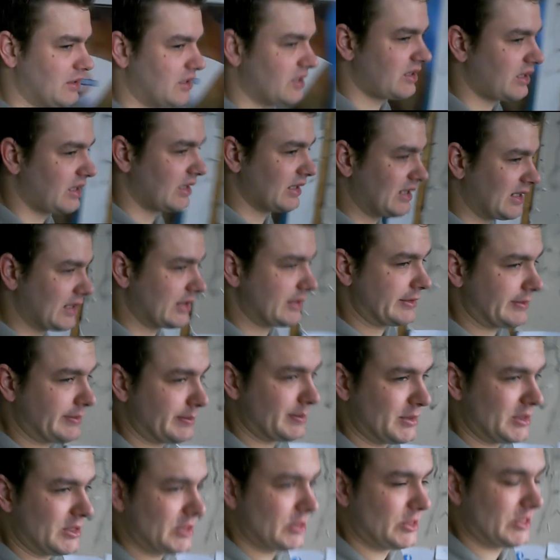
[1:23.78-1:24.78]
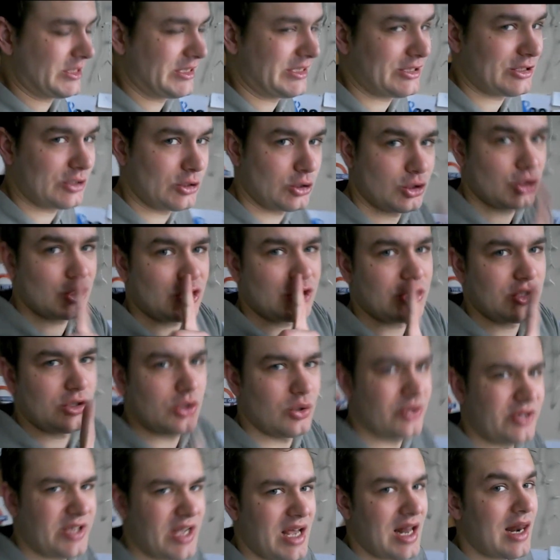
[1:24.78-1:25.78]
because I kind of broke it Shh,
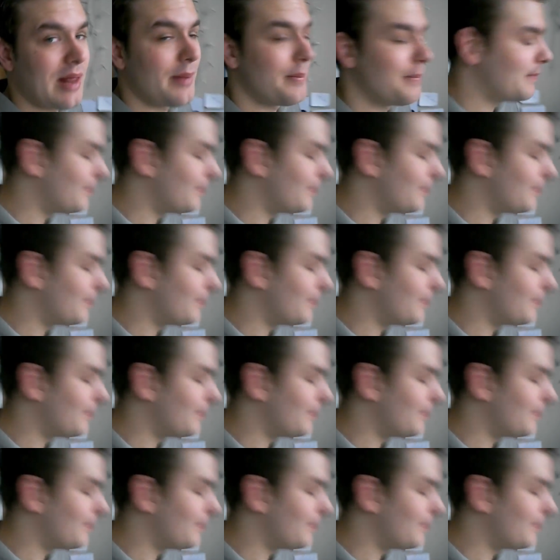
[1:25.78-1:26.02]
don't tell him